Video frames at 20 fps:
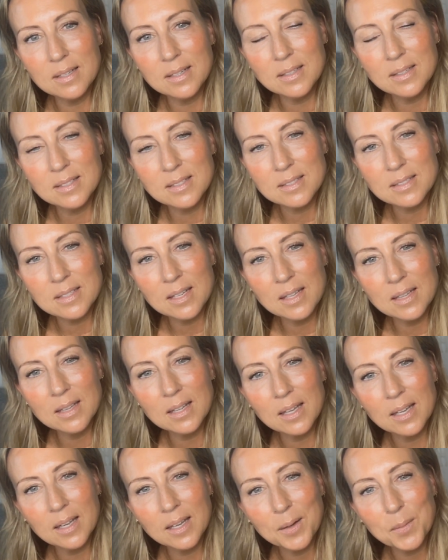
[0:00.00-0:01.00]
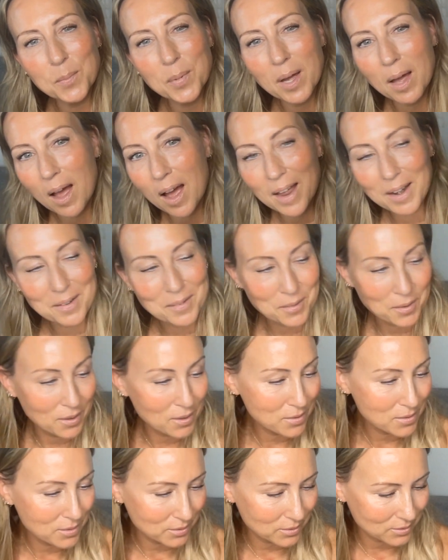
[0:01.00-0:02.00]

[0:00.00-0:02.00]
and the sunlight, but I don't know.